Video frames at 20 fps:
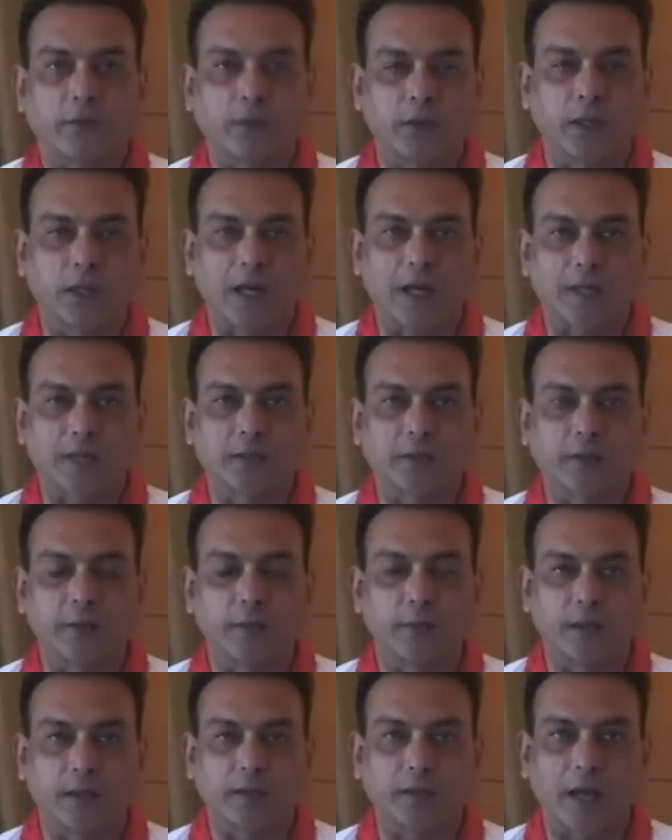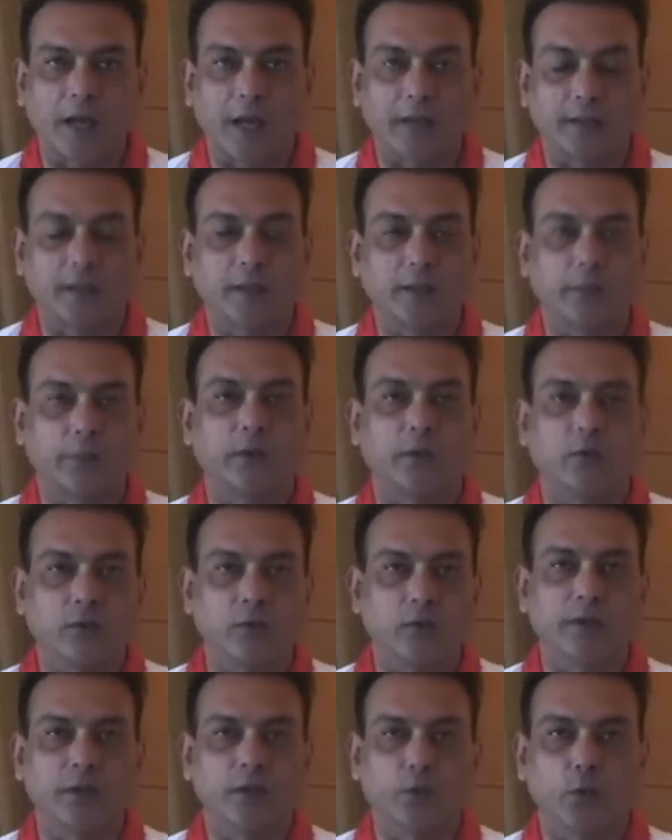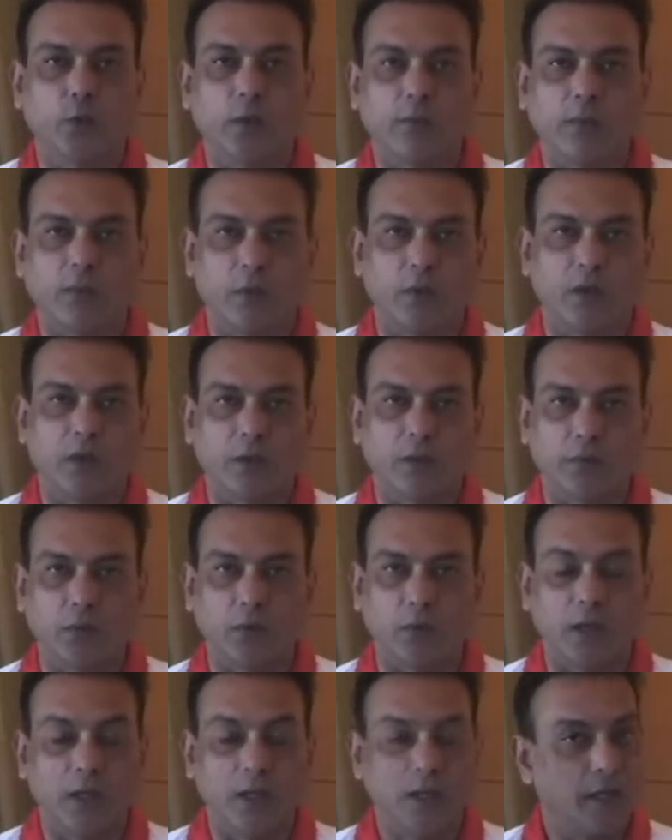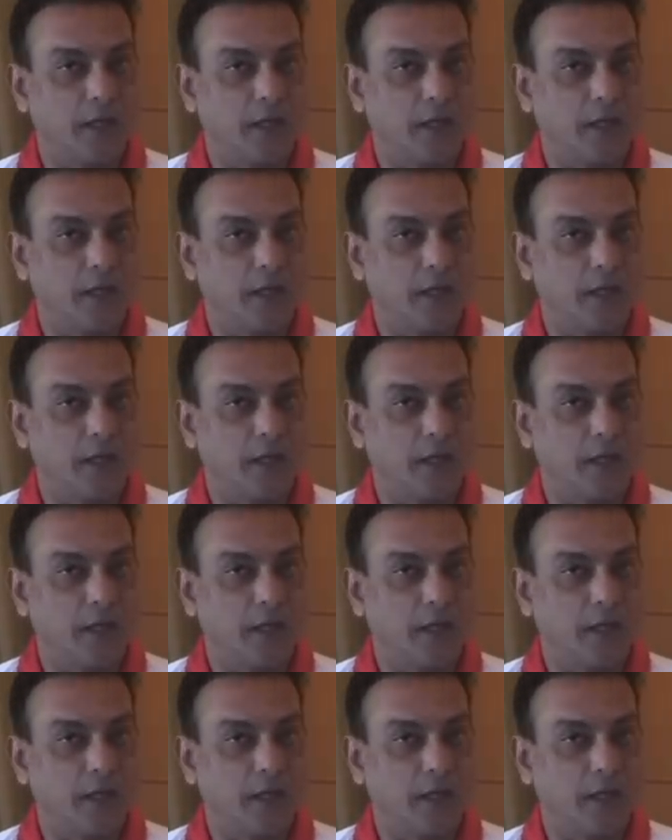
for the last 3 weeks, I think will only do him a world of good.